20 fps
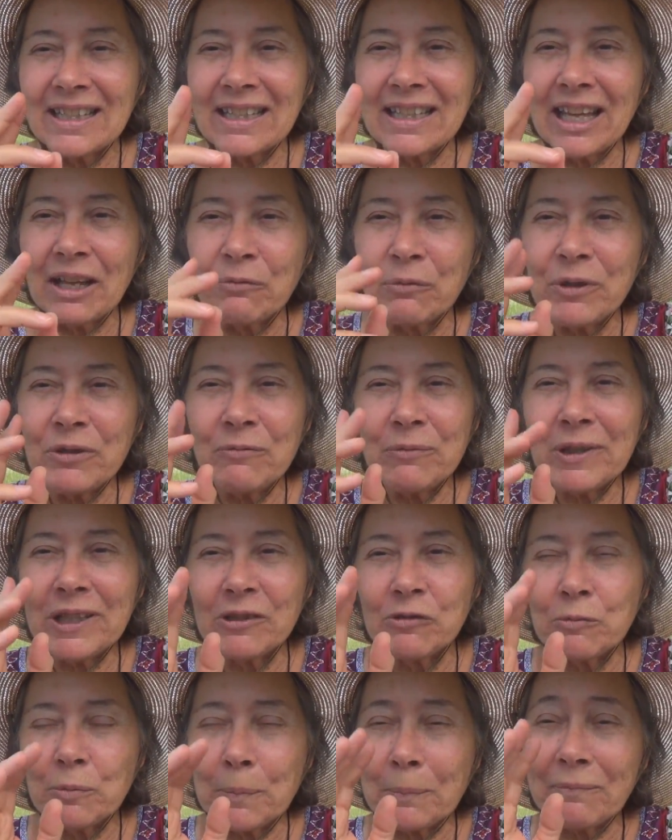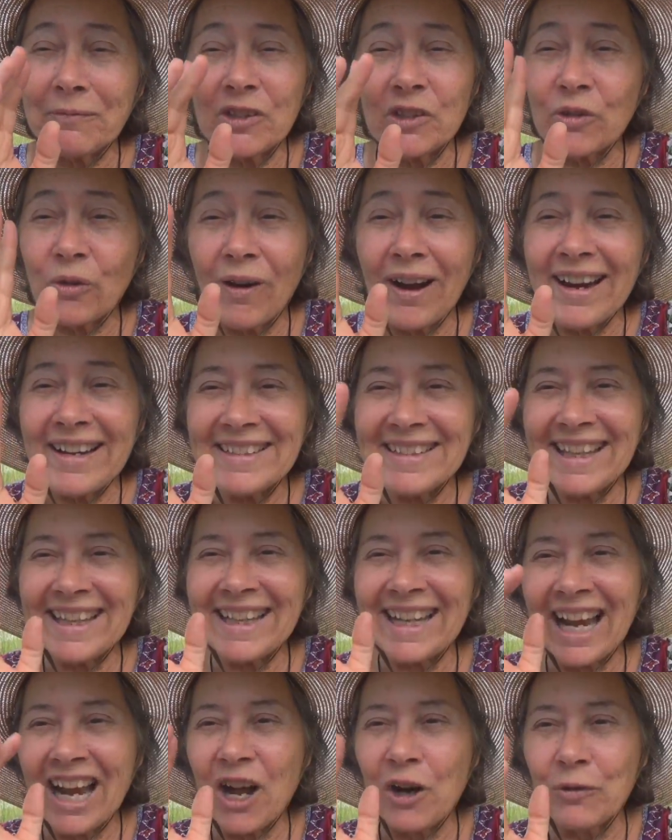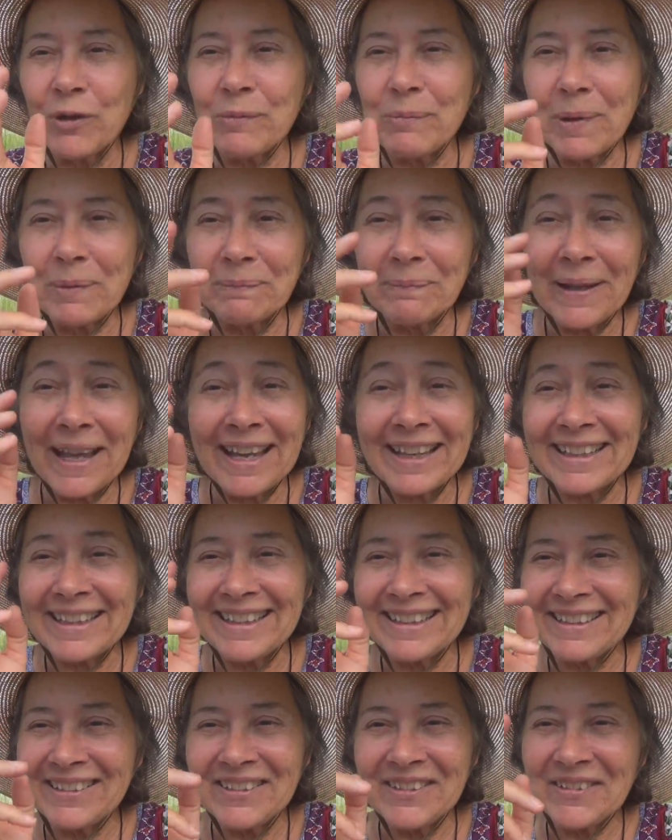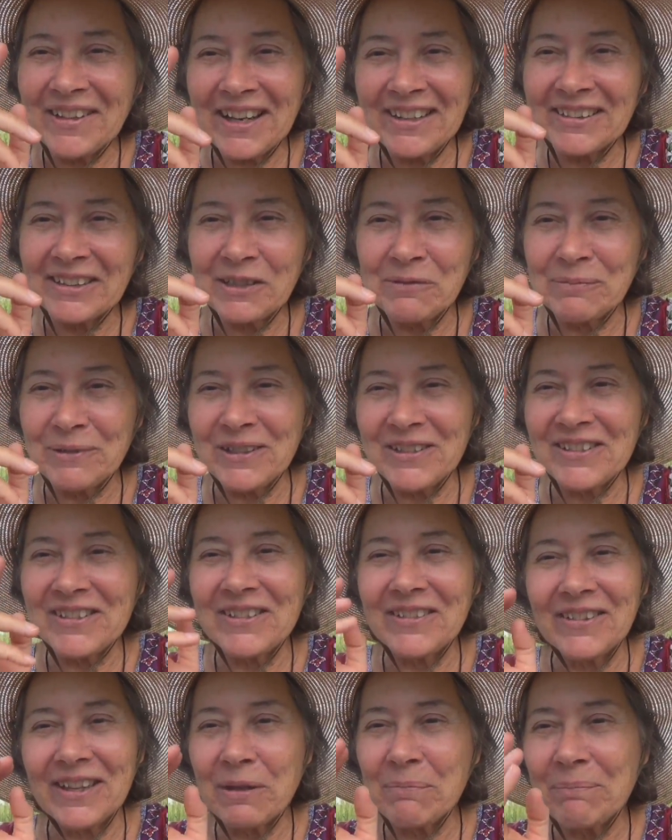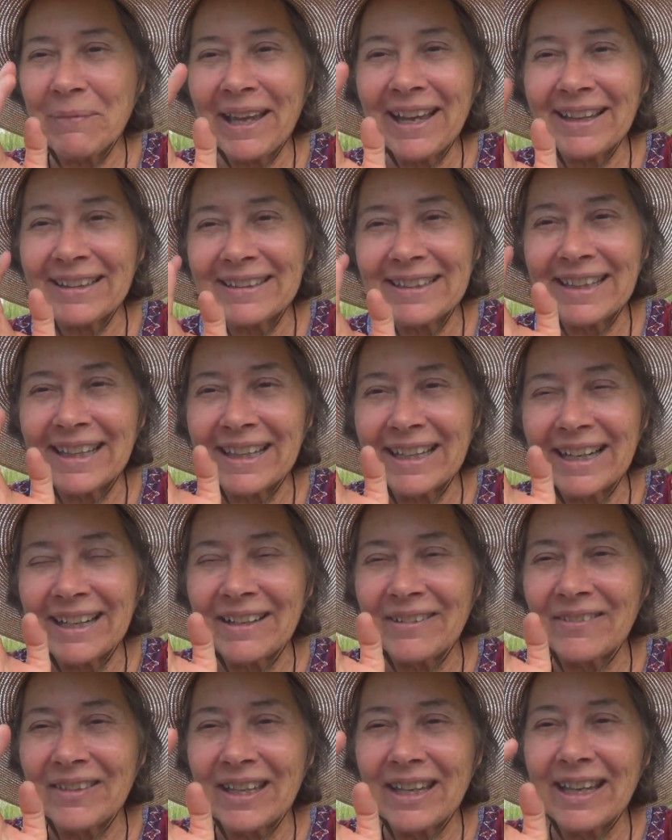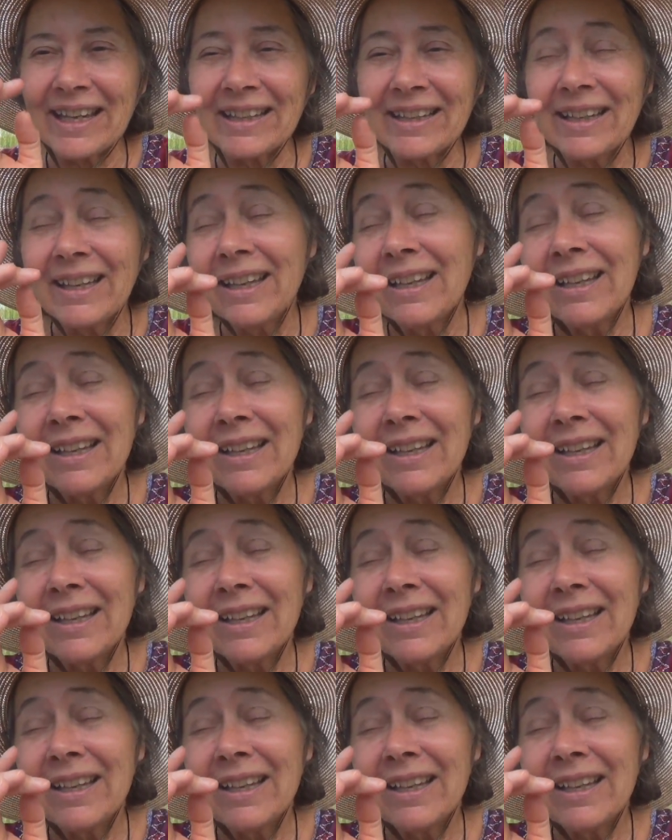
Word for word: and we've been trying to get out. We've been pecking. You know how little birds do? They peck to get out of the egg.